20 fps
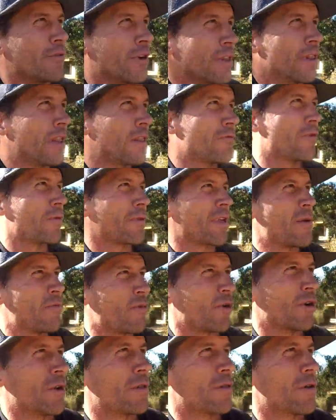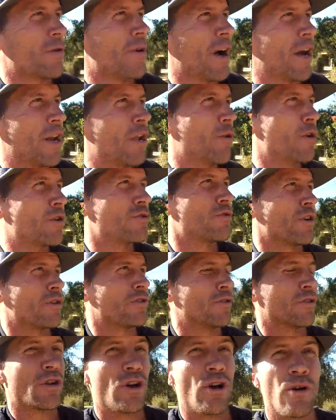trying to listen for skateboarding so I know which
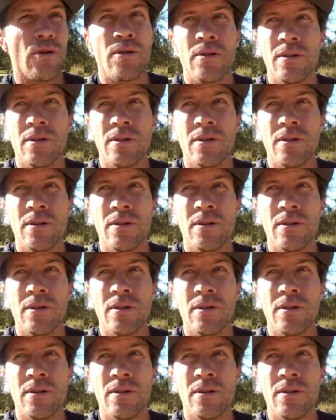direction to go.